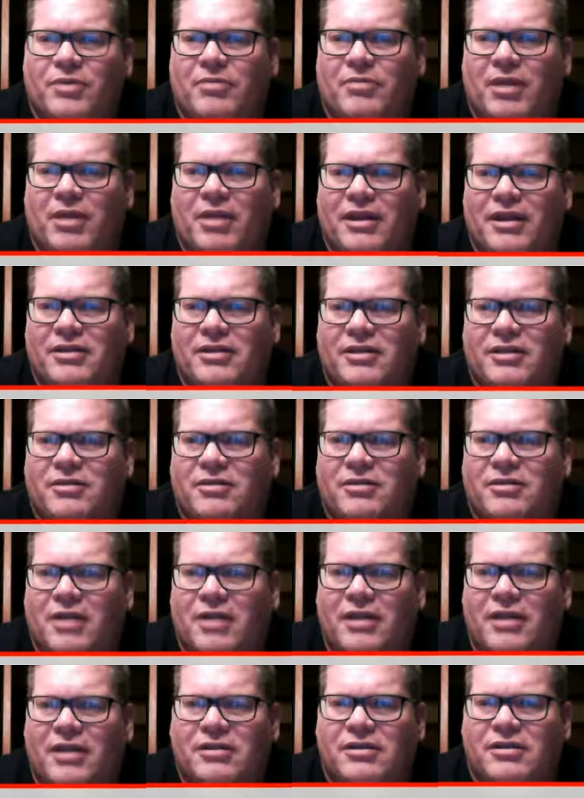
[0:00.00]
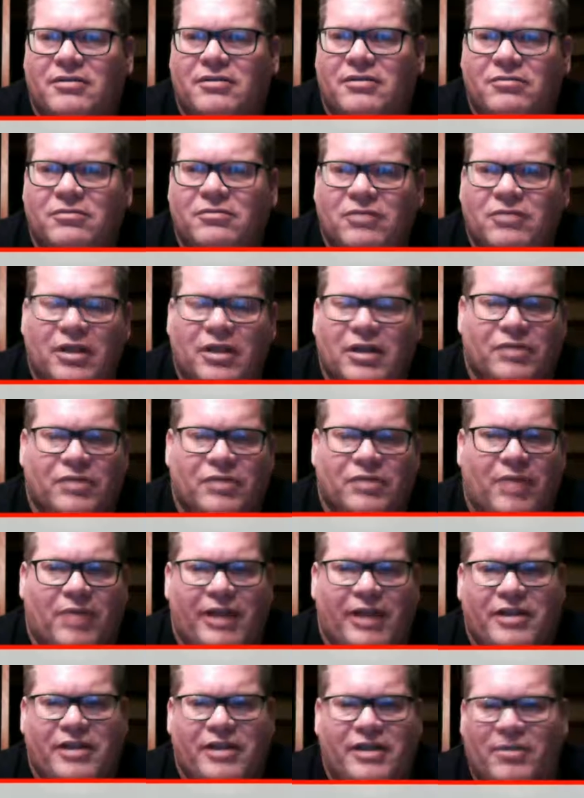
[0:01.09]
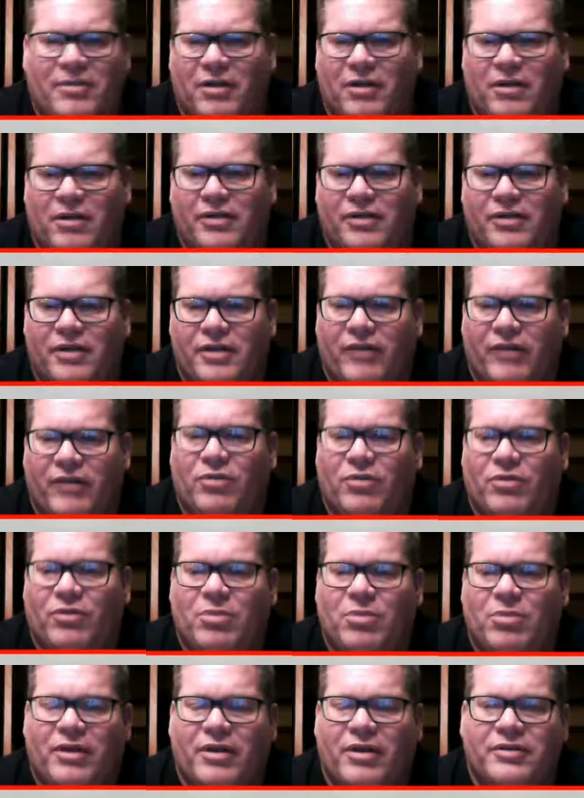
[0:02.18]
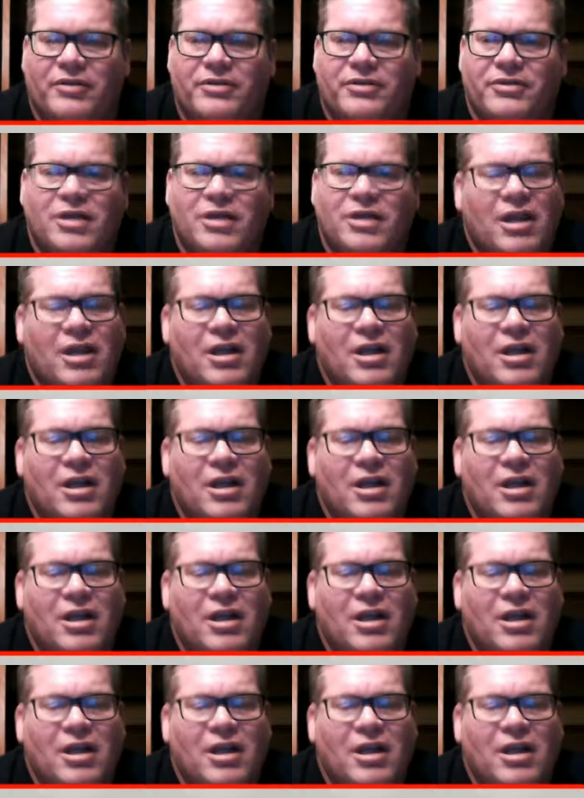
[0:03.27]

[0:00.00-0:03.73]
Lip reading: this writing team called the Duffer Brothers.